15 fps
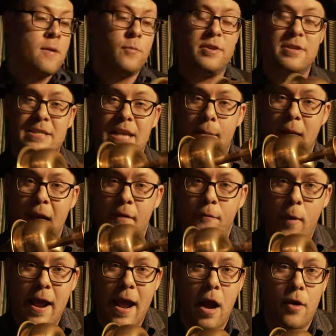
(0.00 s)
With the stem
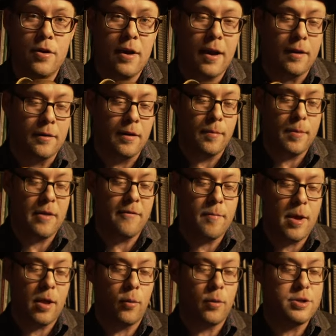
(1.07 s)
halfway out, you get a little bit of a
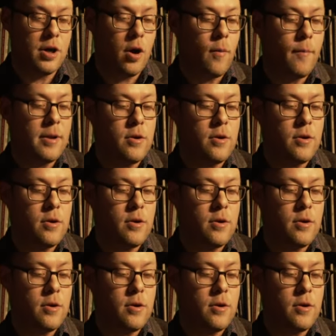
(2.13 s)
mellower tone,